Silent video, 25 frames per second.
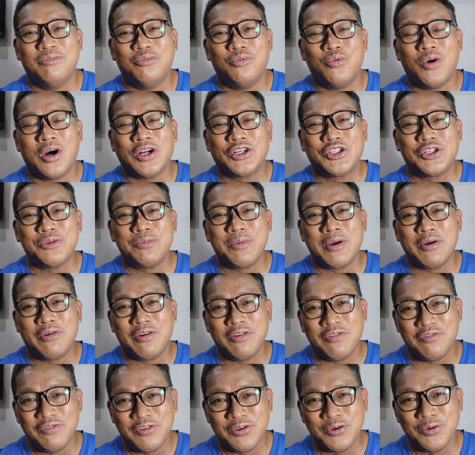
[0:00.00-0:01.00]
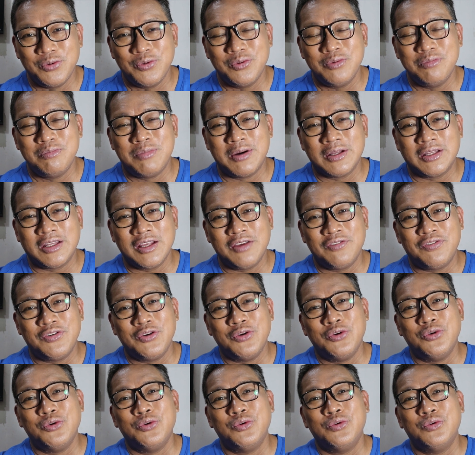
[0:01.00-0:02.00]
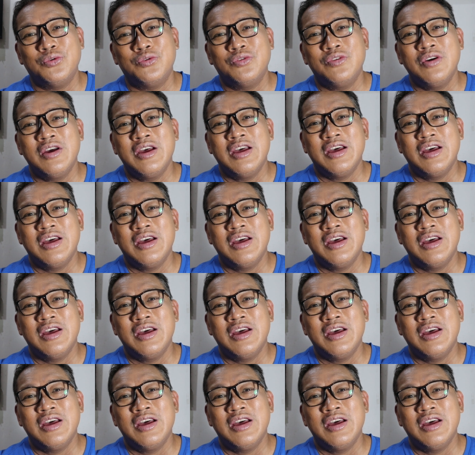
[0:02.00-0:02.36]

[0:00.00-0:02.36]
watch my review. But if you